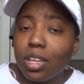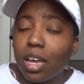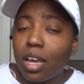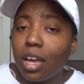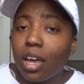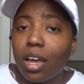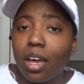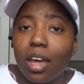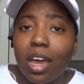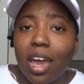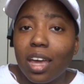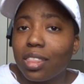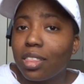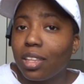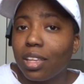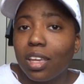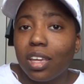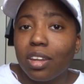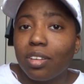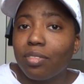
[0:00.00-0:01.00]
at
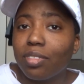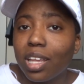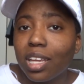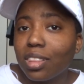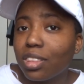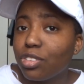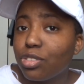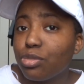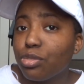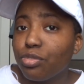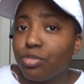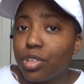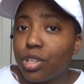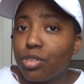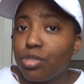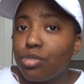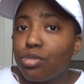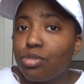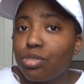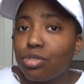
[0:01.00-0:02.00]
the end of like this
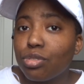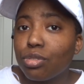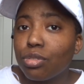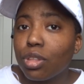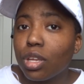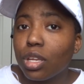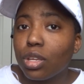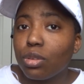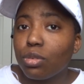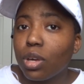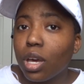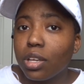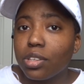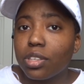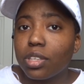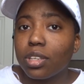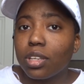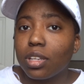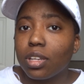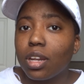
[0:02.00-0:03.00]
review so that you
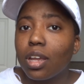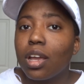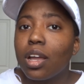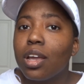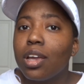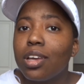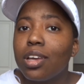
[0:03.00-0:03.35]
guys can